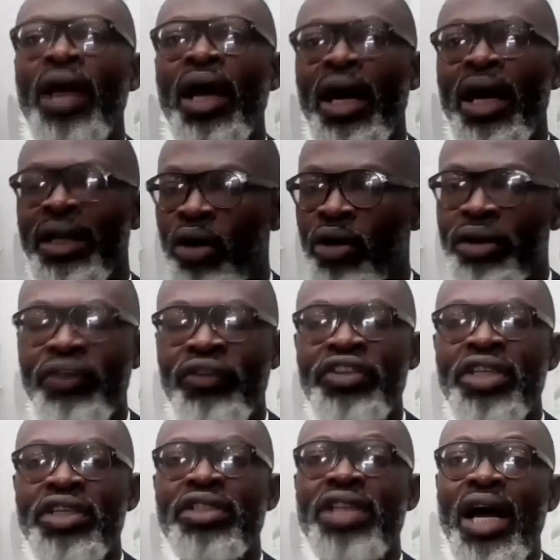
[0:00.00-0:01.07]
on the
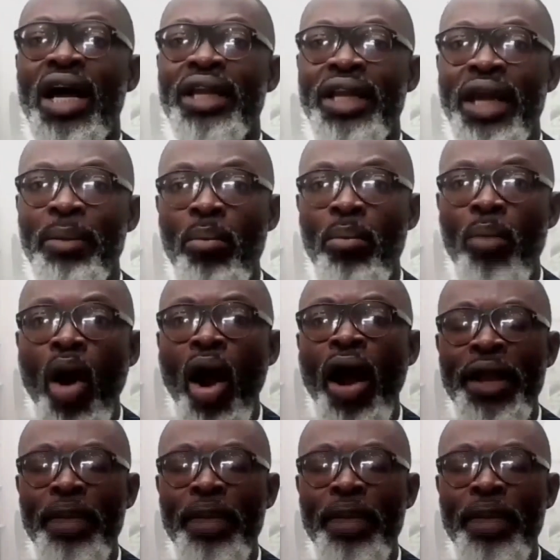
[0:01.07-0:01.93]
fiscal side. And more